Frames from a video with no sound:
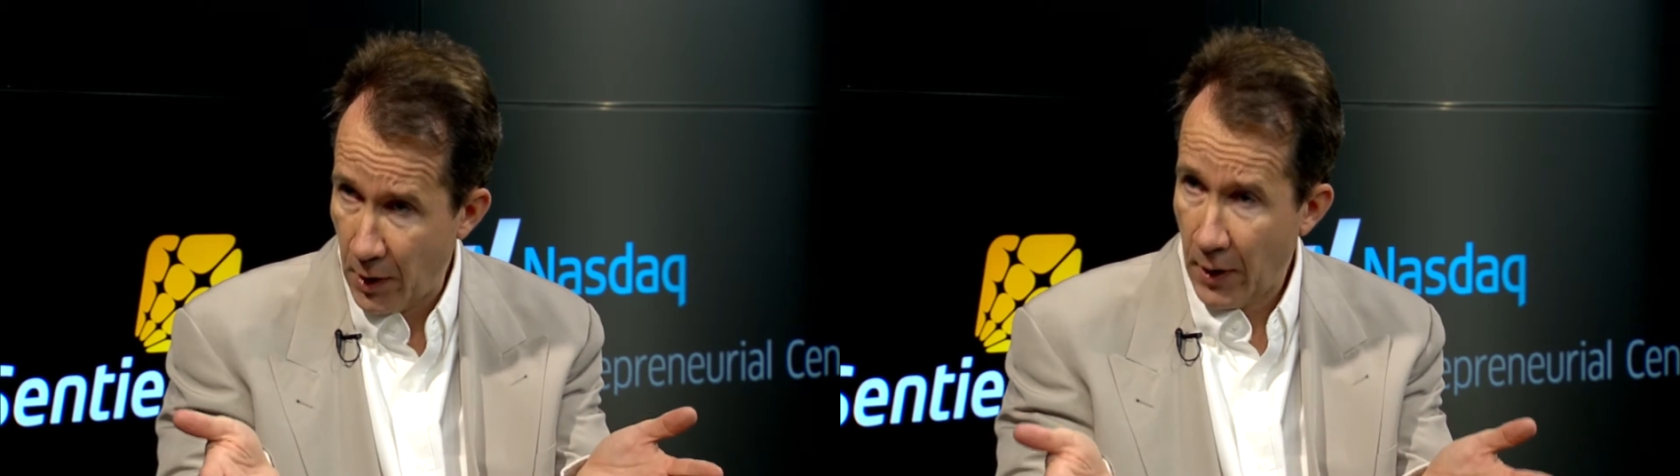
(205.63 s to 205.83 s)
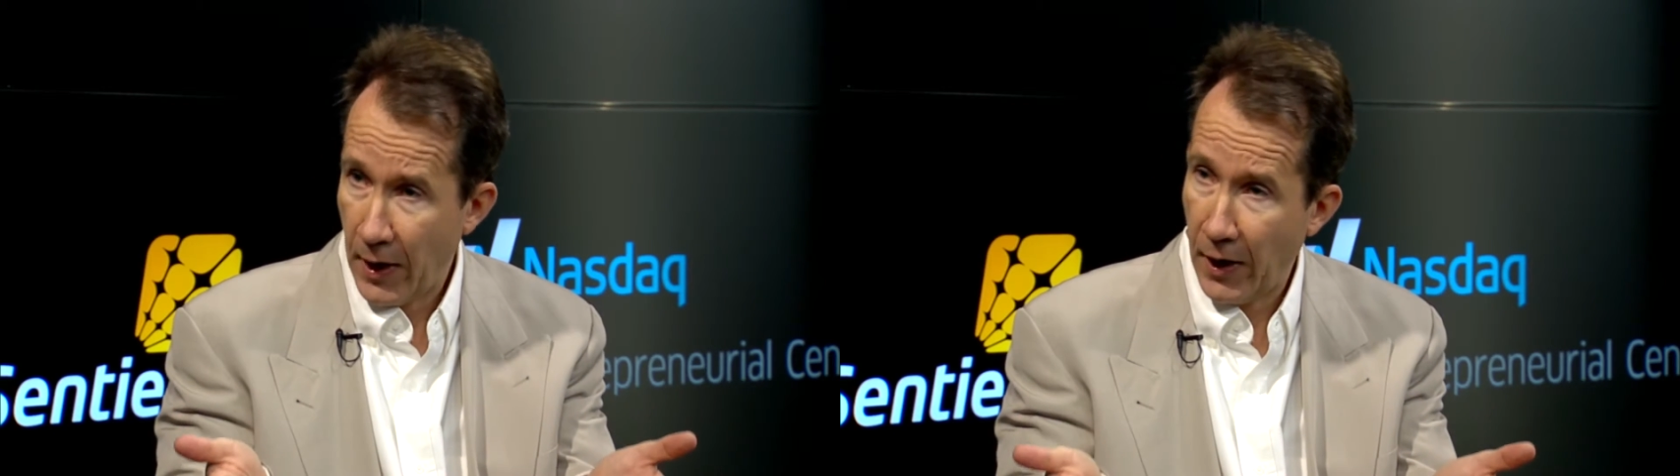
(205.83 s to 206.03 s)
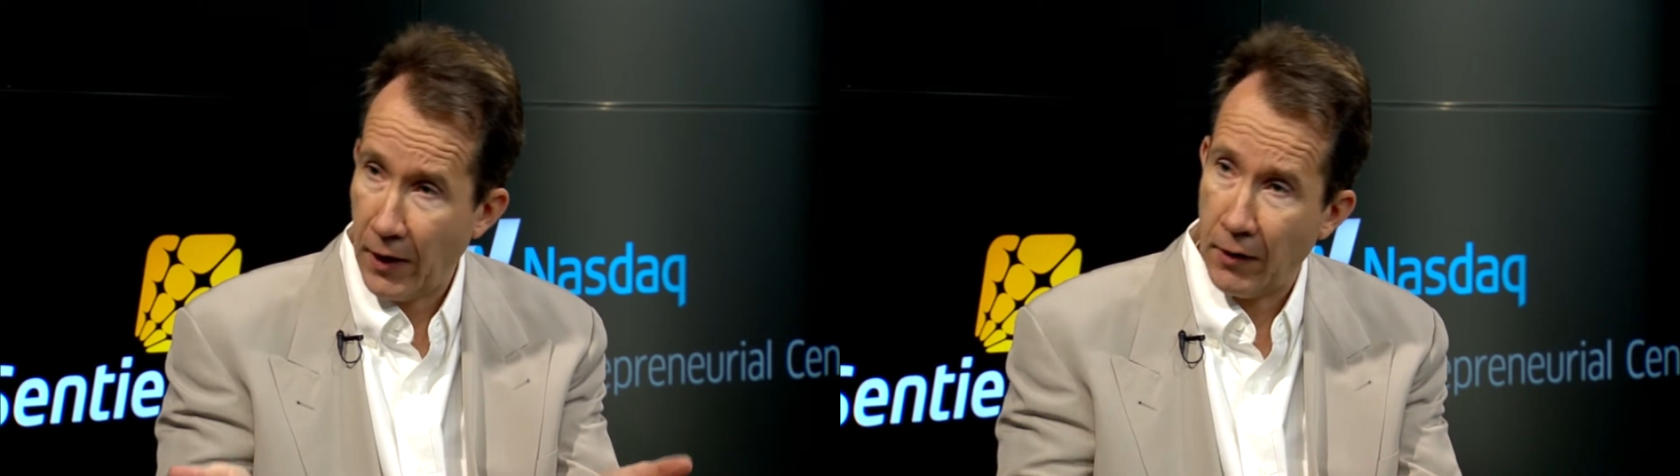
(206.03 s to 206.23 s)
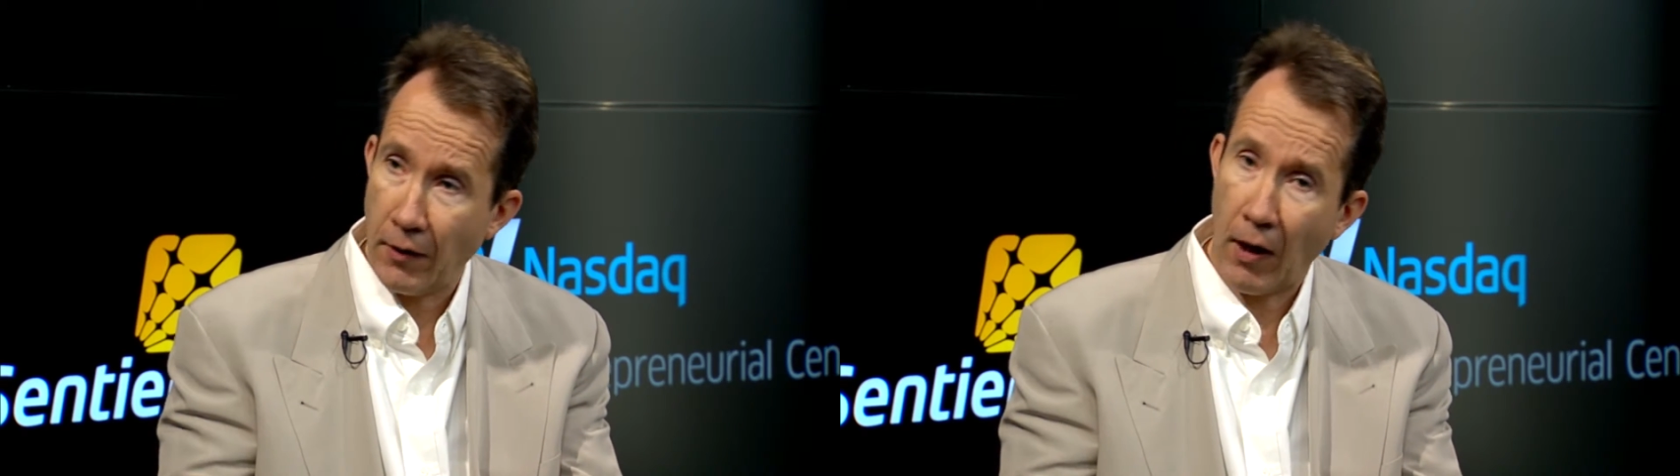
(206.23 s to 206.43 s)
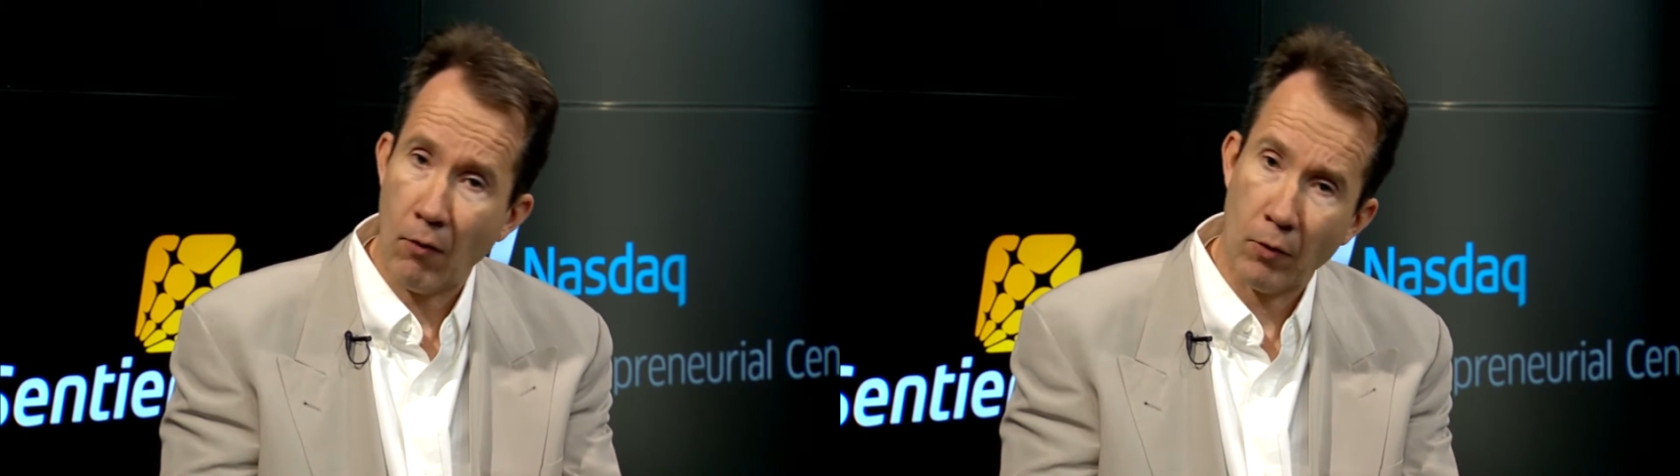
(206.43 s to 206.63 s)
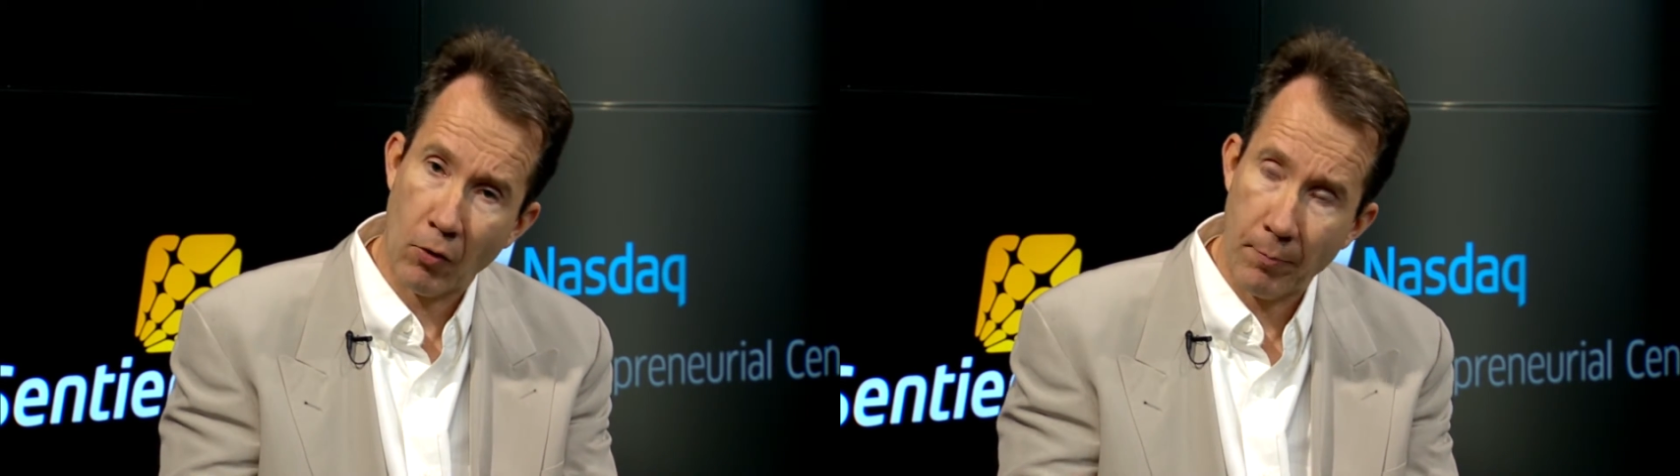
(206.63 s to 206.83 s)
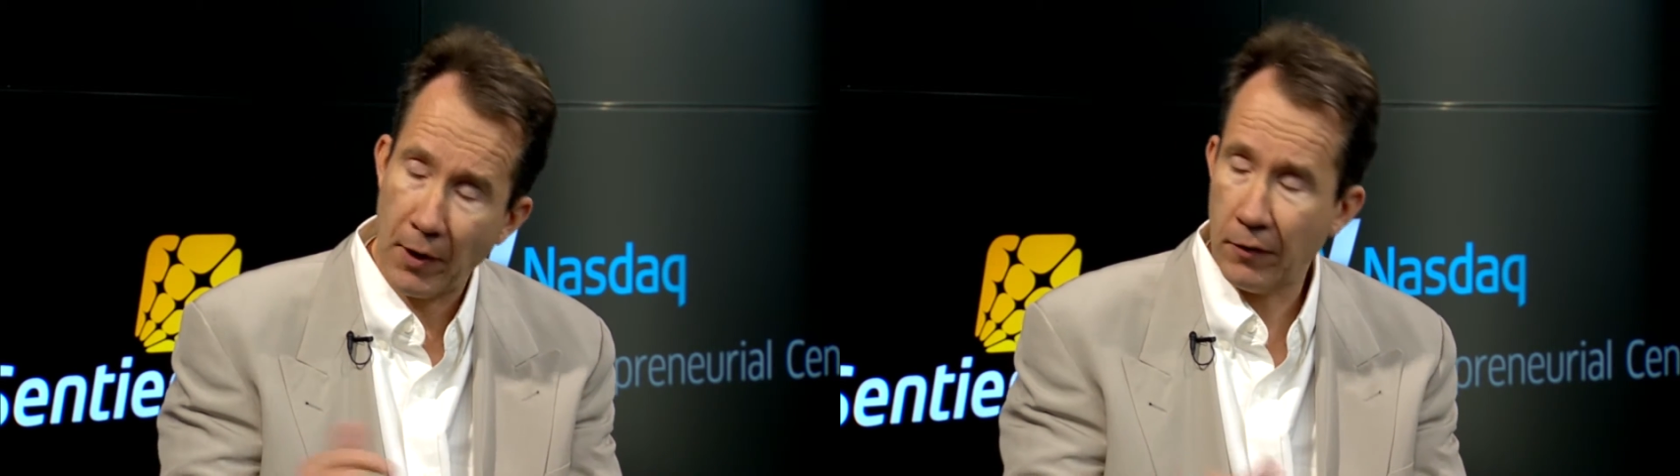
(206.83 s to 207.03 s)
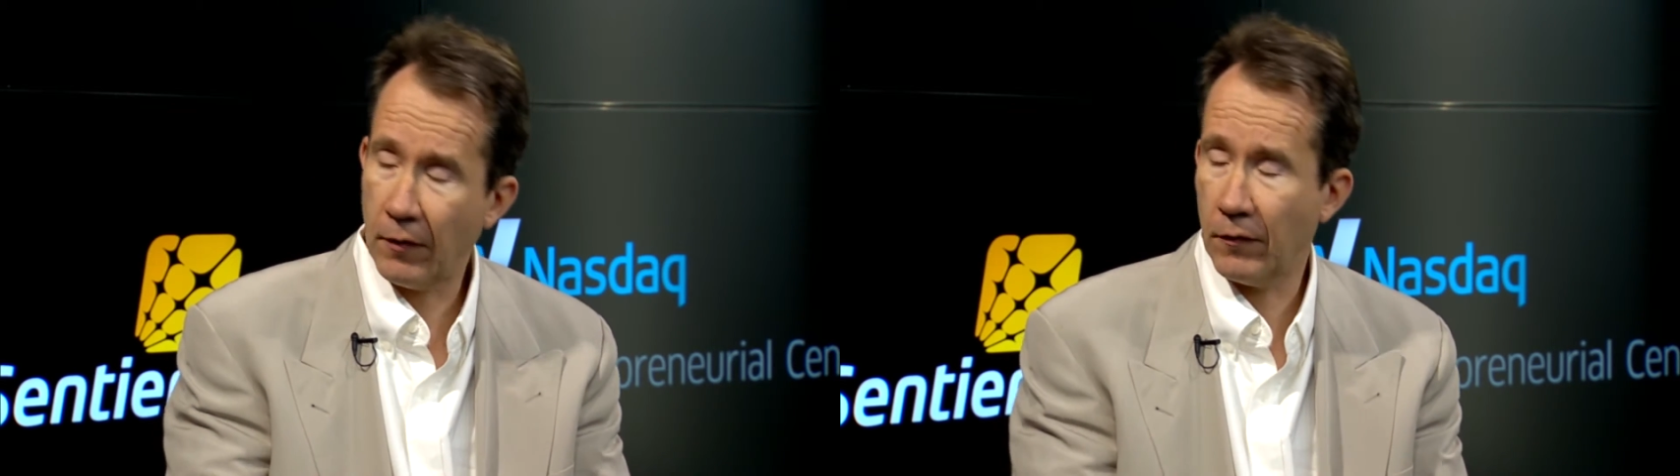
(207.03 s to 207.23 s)
and our
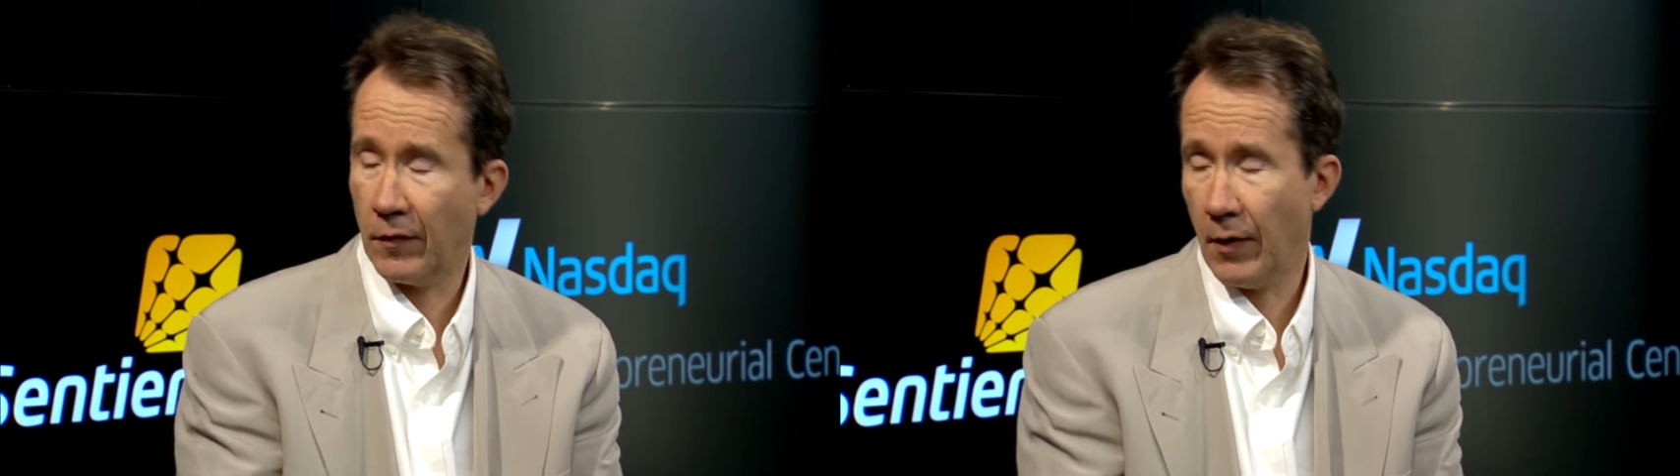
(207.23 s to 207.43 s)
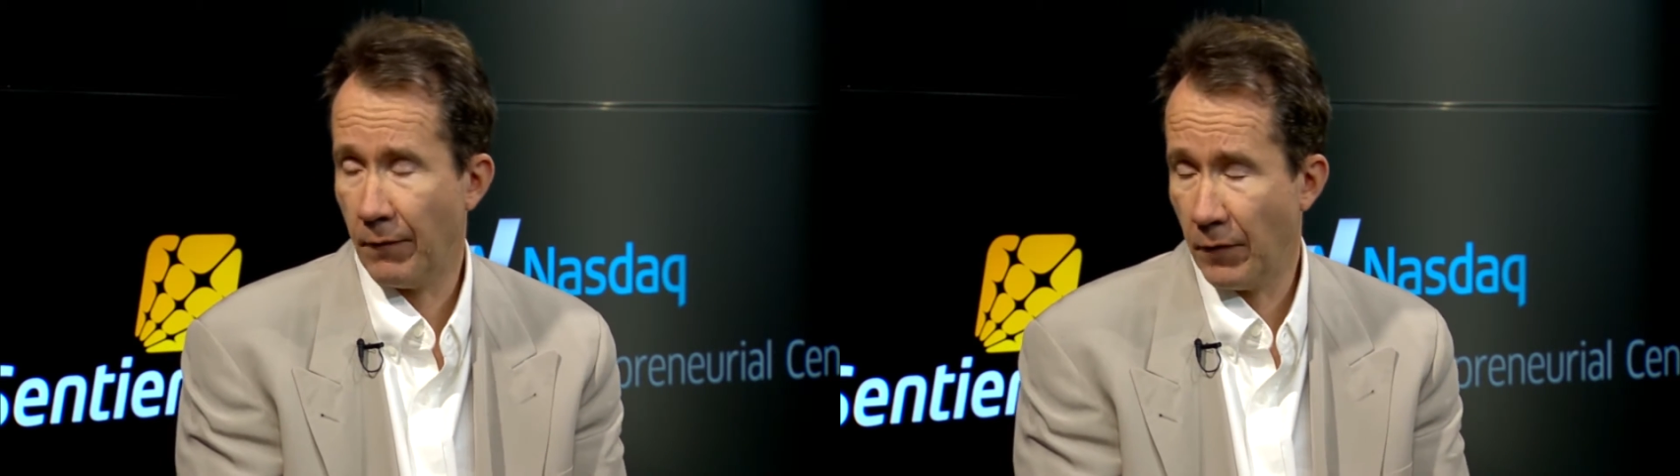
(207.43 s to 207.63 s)
competitors give